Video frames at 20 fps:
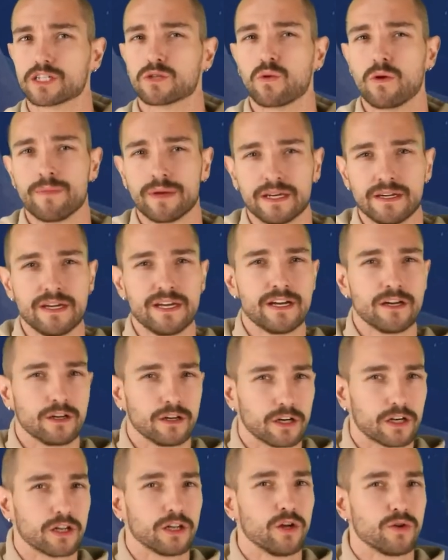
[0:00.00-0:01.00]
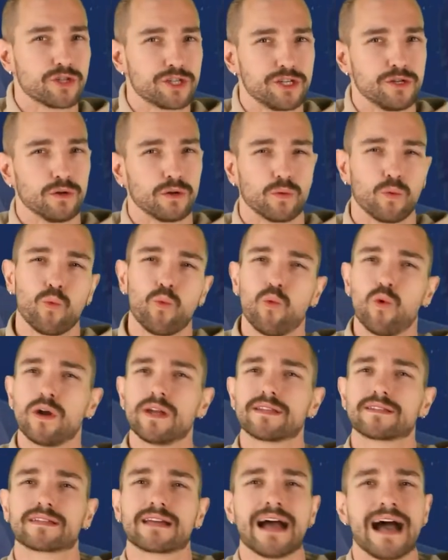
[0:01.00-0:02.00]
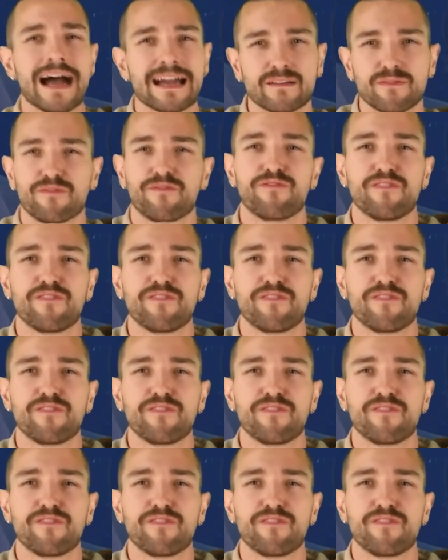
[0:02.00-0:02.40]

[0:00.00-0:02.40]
is swimming near or close to you or what it's kind of